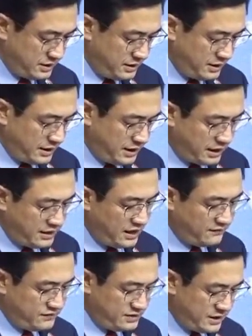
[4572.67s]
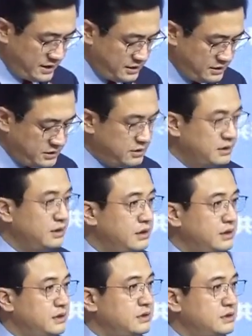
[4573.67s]
and have sent
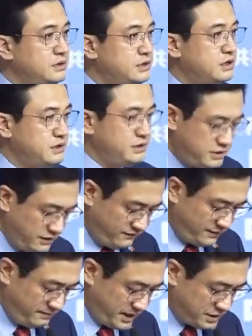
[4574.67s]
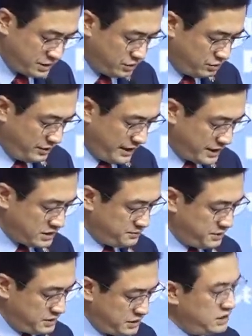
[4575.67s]
37 medical
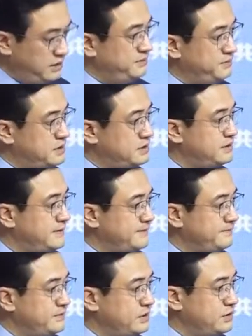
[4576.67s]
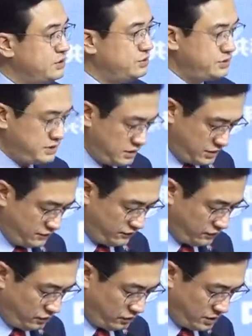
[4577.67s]
expert teams to
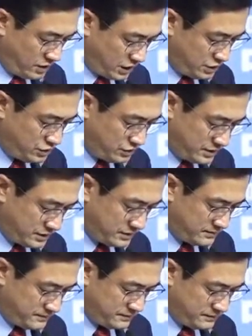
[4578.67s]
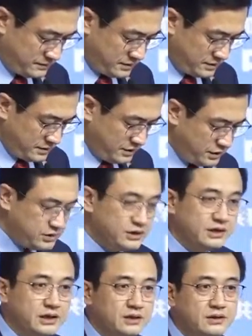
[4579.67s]
34 countries this
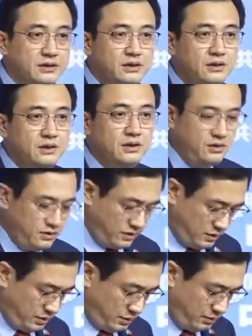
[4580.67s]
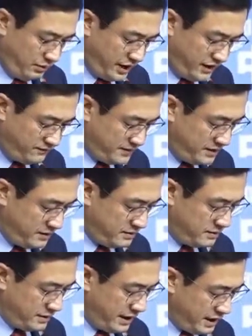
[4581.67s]
year. We have been
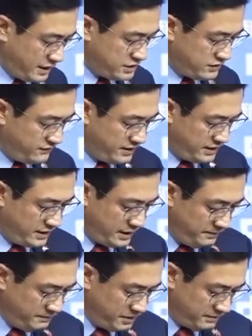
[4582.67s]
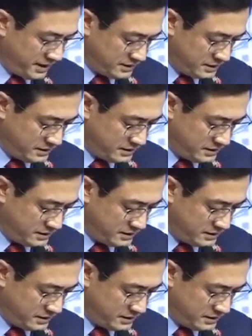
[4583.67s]
actively implemented